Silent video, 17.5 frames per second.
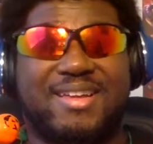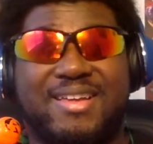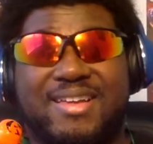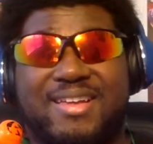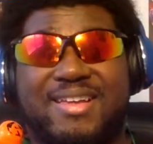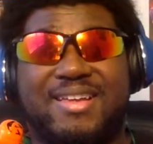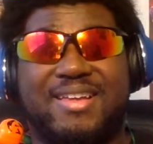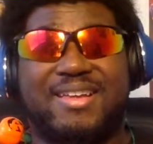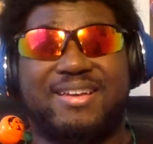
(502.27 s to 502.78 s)

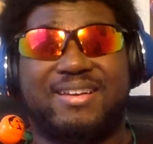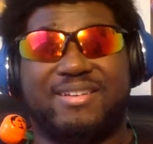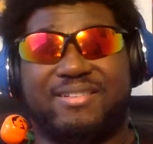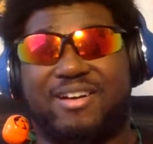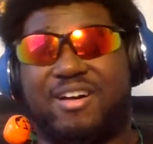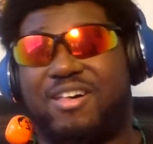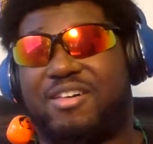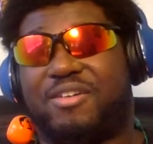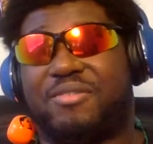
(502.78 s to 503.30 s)
And
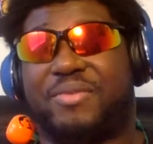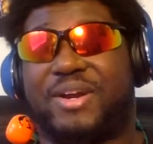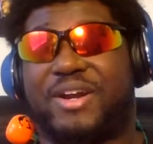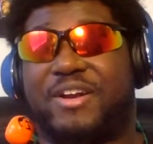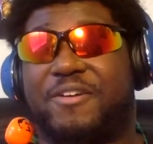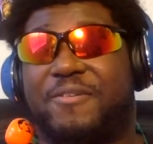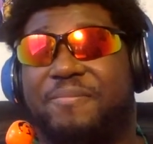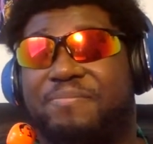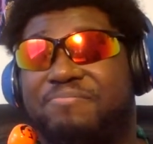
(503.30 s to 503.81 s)
all
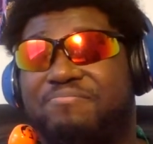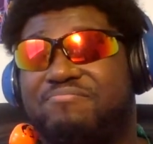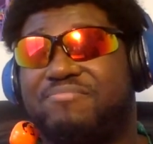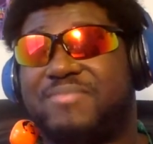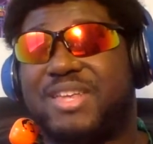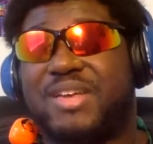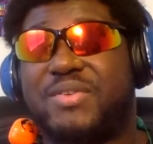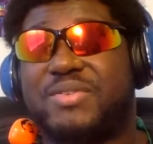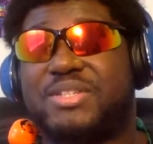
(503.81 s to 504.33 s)
around,
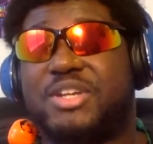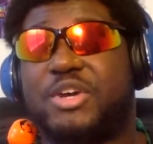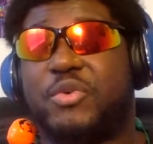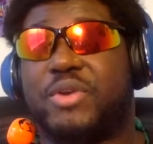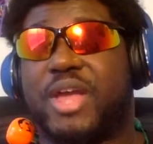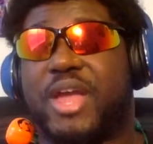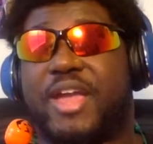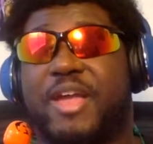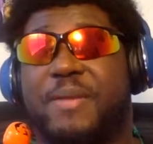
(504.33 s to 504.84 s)
it was an
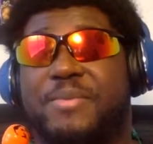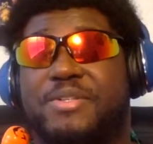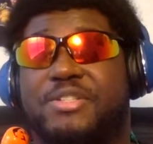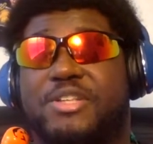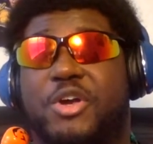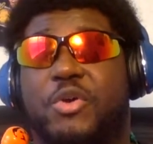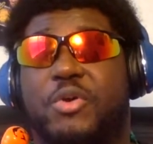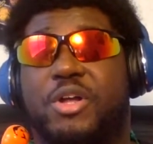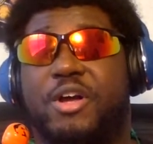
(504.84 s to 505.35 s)
okay
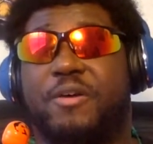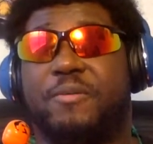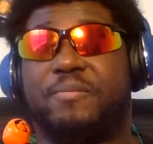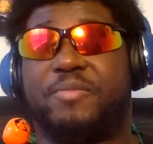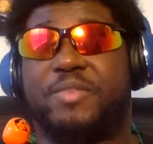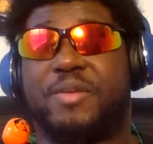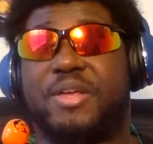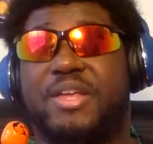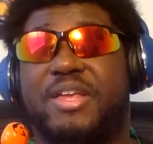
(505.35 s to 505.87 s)

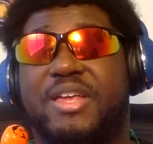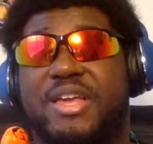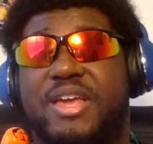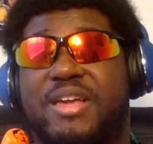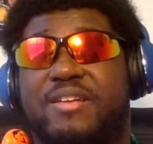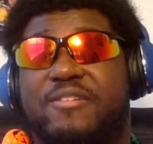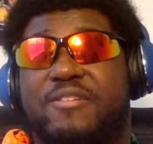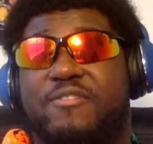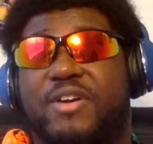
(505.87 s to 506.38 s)
episode. It
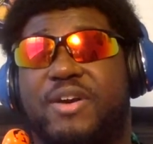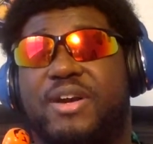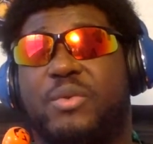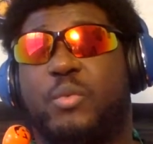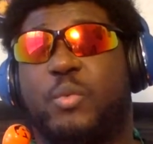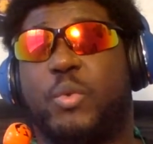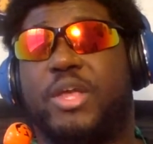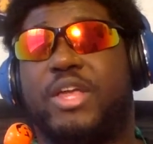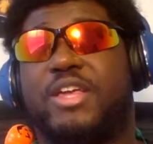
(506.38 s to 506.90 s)
had a
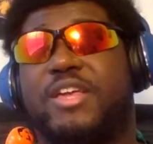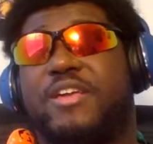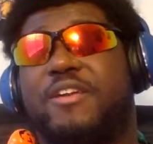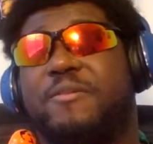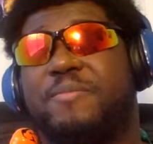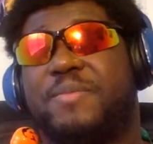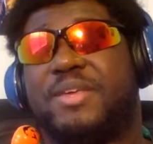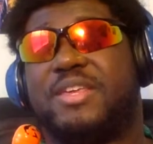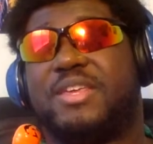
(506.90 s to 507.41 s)
very weak
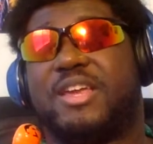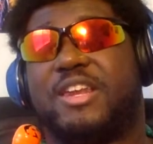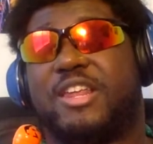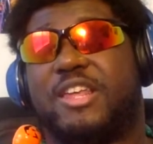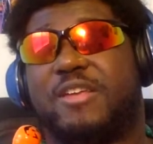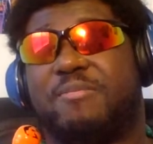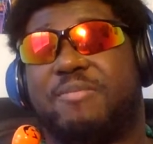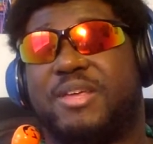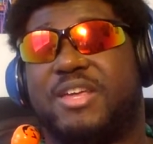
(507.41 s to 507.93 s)

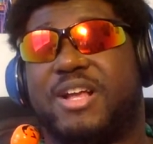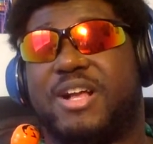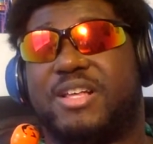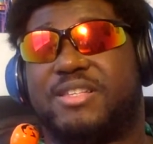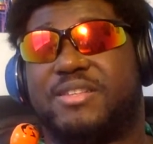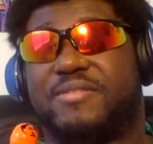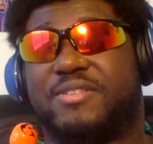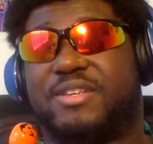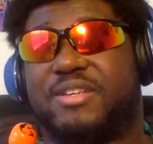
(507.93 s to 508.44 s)
beginning
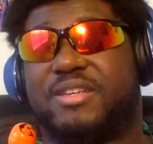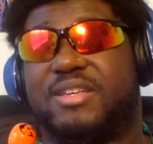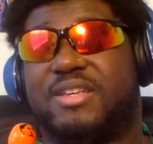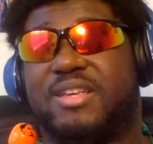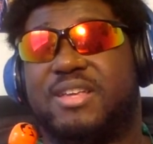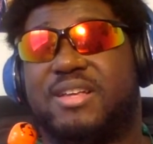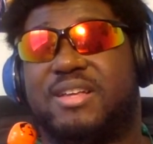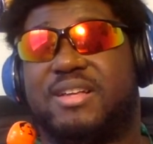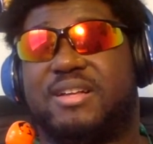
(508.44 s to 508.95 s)
because of the
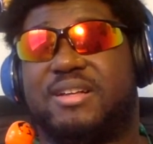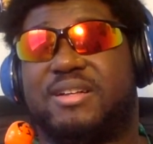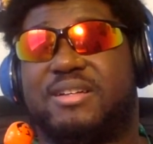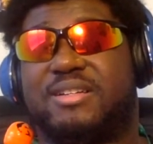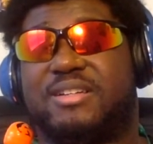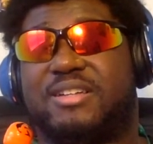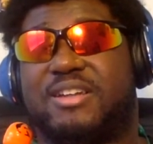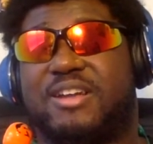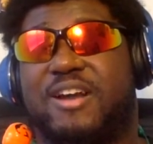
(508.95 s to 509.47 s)

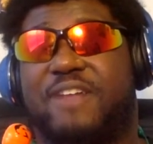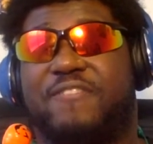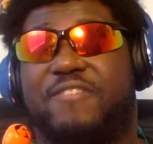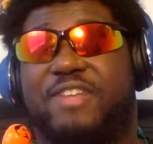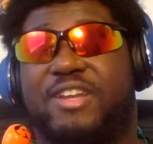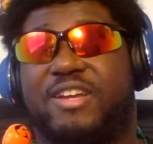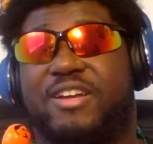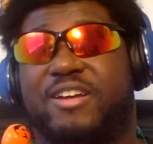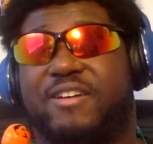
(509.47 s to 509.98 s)

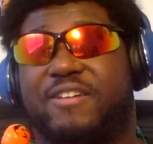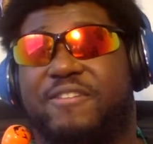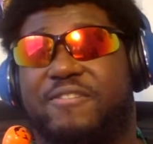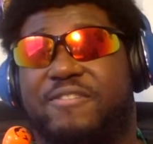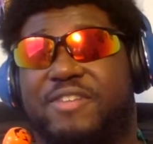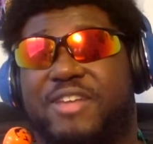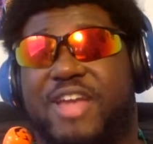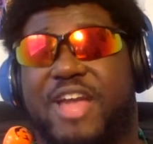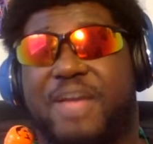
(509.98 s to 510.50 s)
conflict of
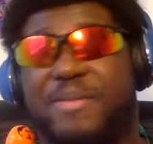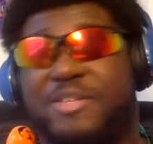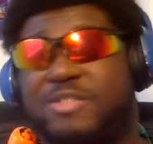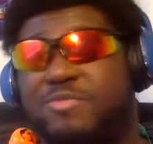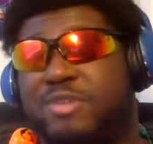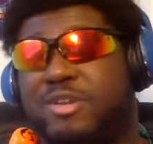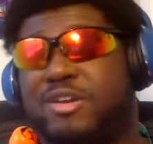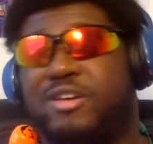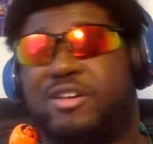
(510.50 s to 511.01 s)
the
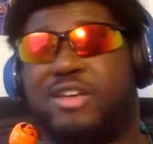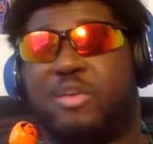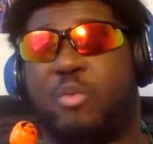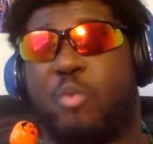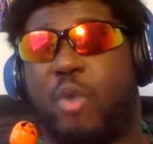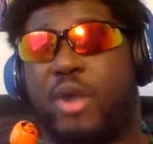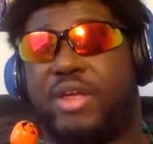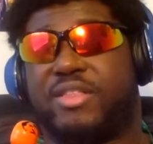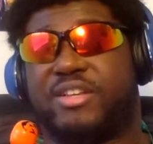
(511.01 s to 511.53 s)
atmosphere they
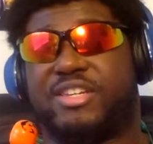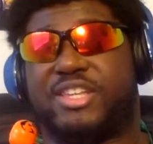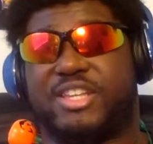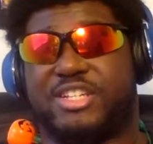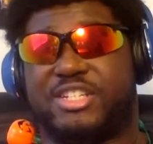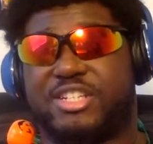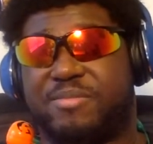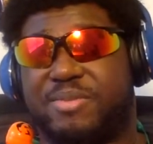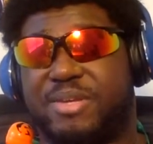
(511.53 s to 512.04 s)
wanted the
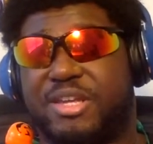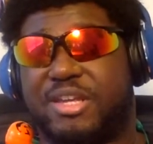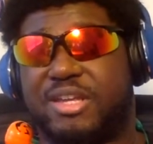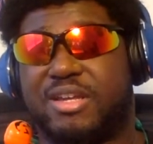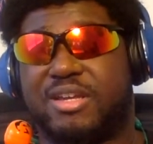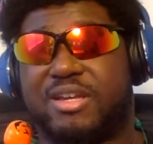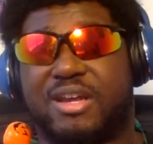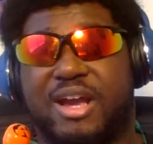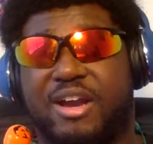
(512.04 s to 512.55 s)
tension to
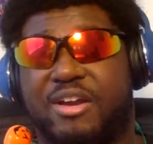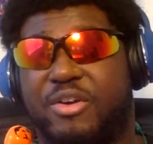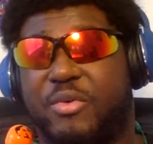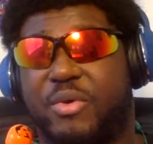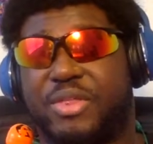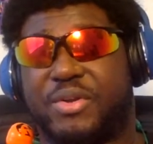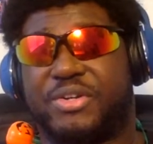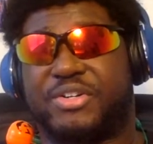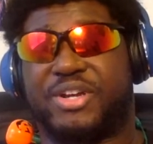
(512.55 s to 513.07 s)
be. I don't know
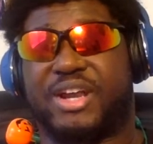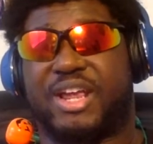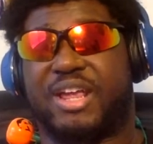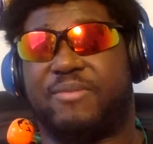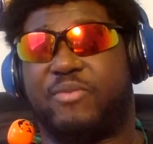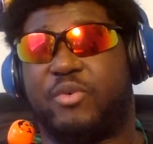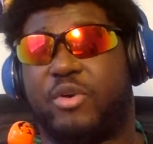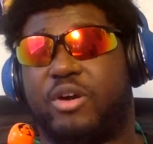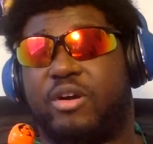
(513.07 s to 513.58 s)
what they're trying to
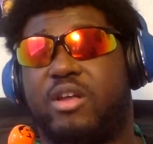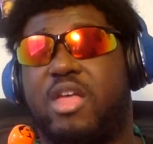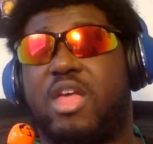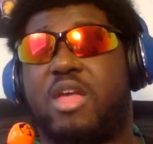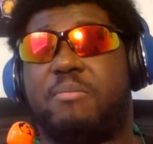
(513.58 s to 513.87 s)
aim for.